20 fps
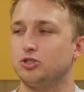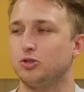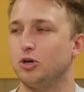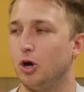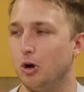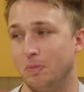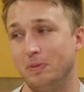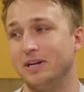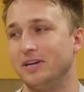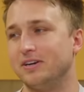
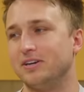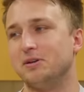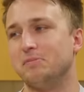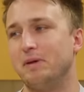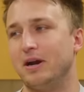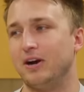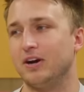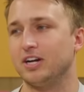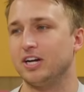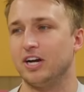trope here in
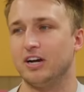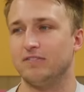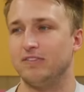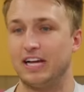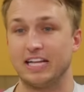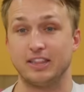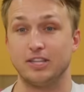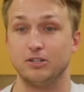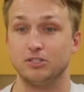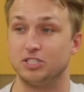America of
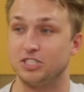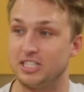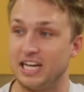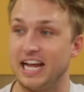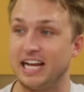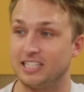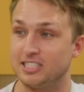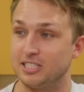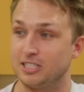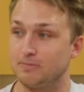like there's
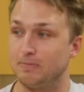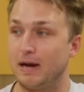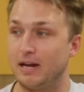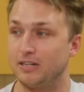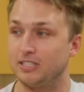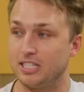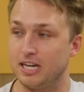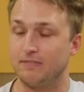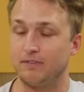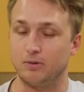snakes and
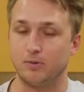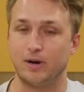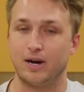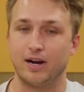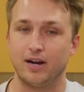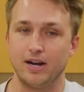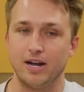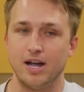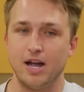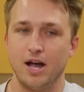spiders
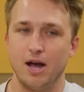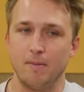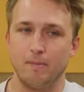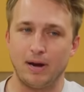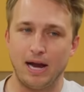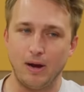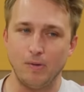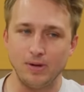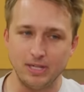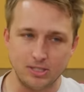everywhere.
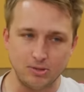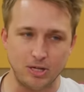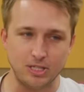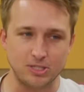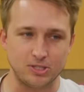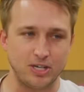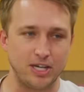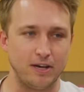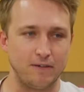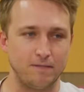But I went to
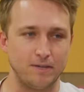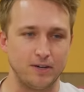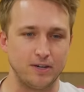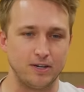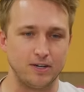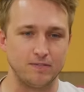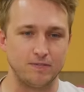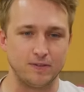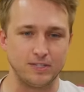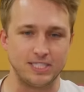Australia
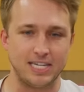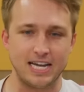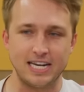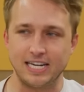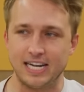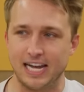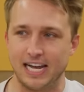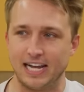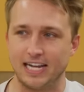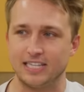for
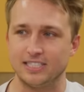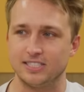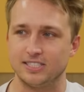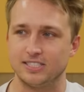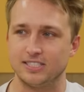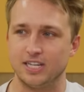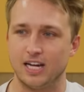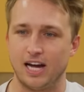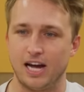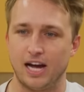10
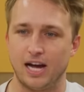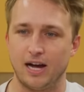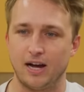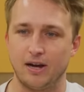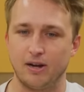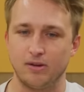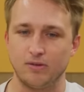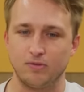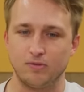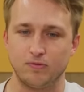days
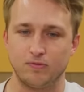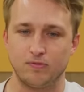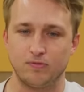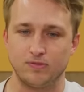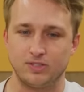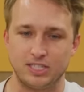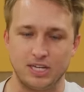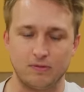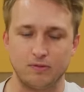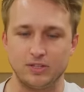
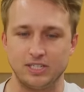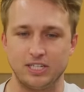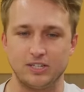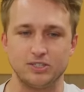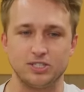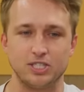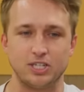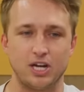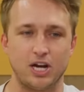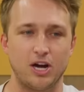several
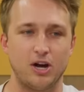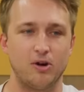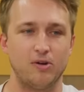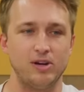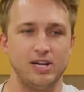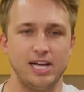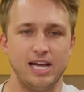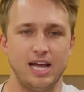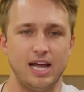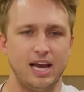years
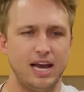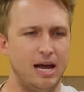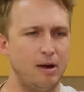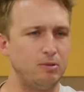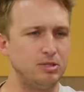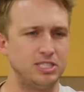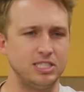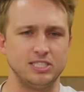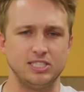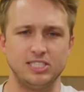ago, and I
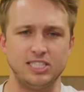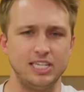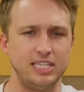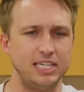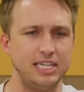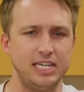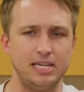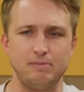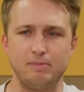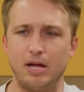was in
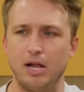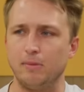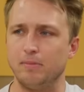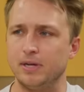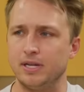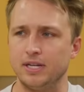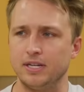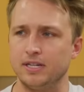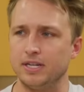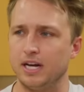Sydney,
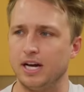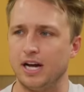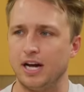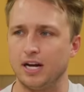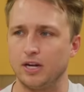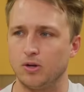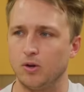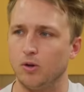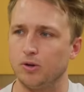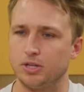Melbourne,
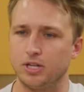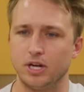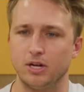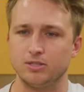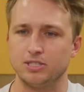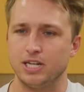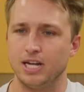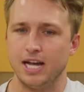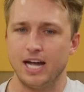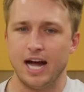Gold
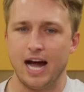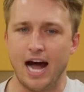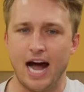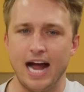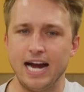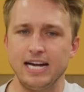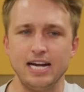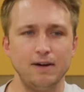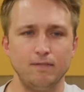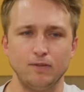Coast.
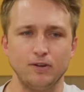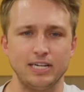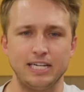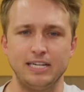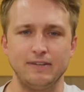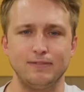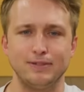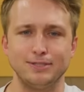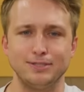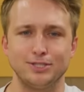I never
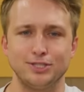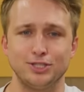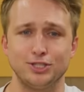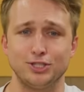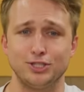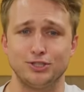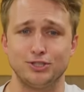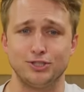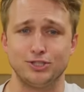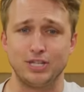even,
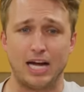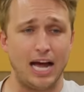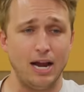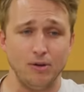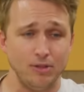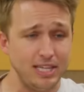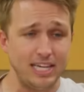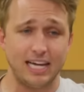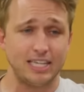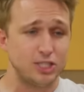I
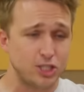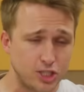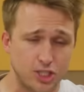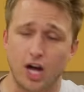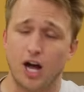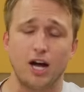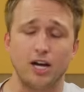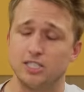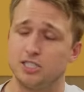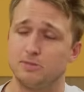don't think I
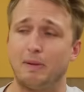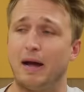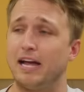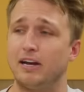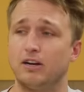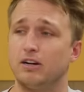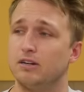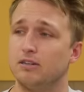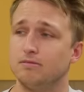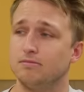saw a
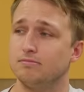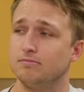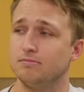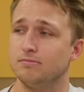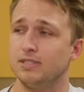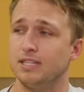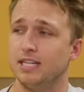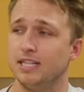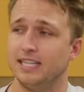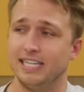spider
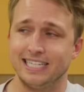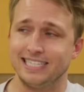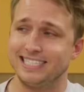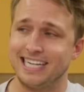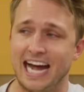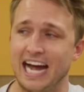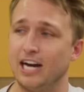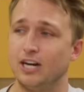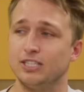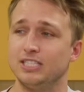the
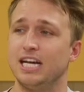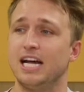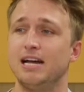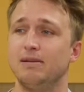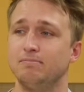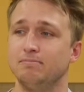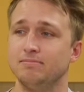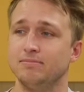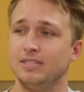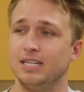entire
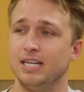time.